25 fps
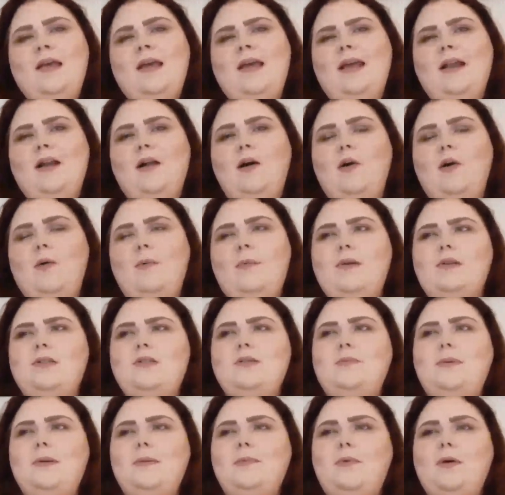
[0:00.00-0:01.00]
And a whole bunch
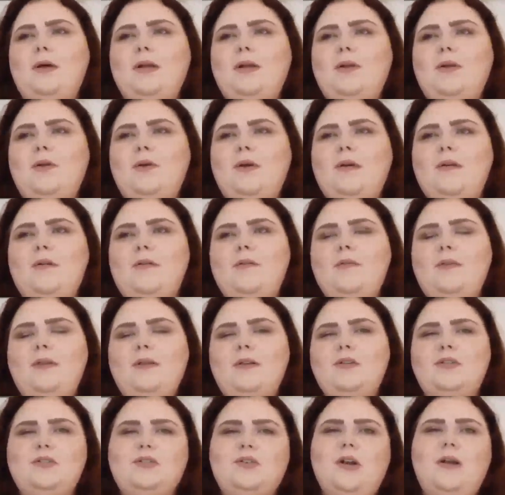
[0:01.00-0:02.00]
of people I know have
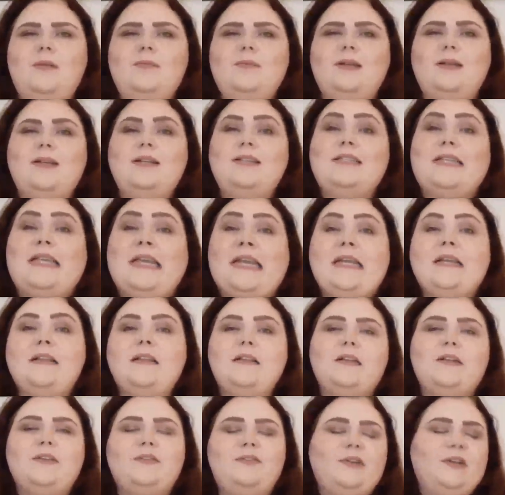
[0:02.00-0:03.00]
like described like a
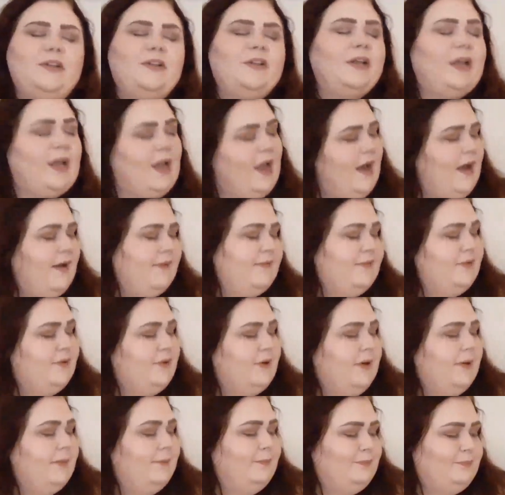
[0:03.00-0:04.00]
tingling feeling after
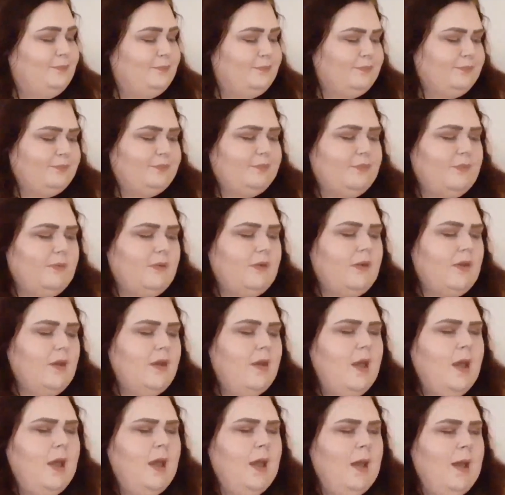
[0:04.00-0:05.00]
it.
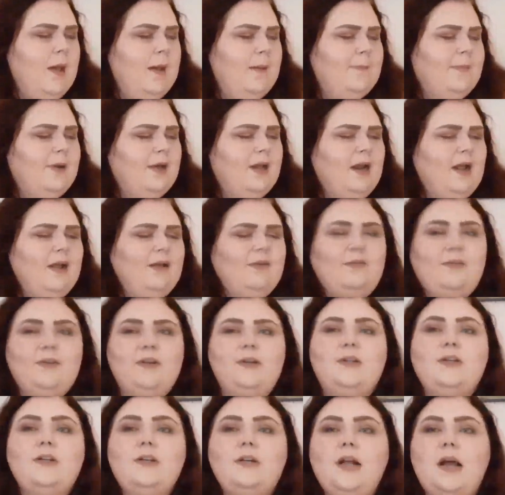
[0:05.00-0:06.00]
But I
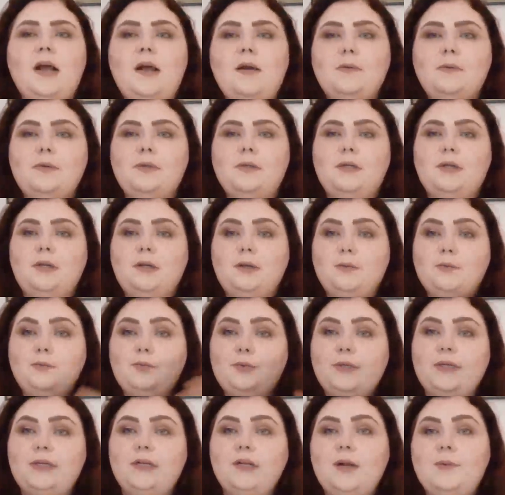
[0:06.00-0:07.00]
figured I would
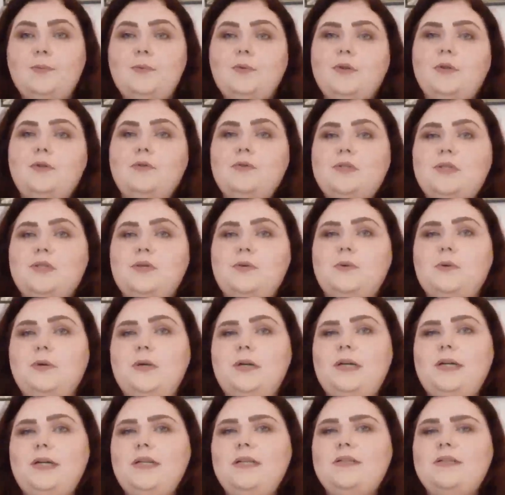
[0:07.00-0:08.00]
read a couple of those
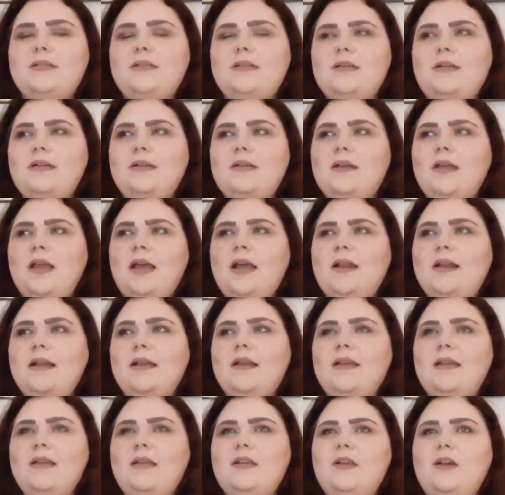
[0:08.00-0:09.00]
stories and kind of
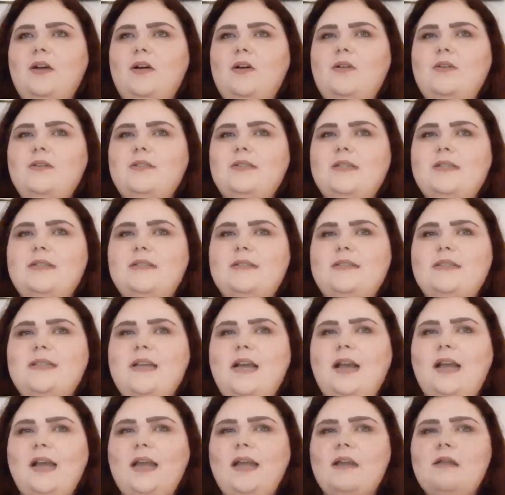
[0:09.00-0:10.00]
get y'all's
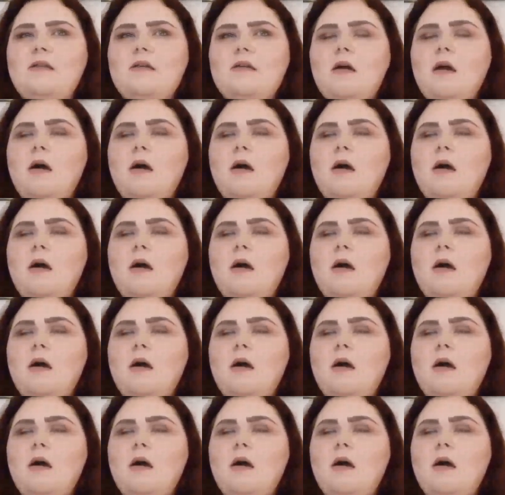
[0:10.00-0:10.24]
insight,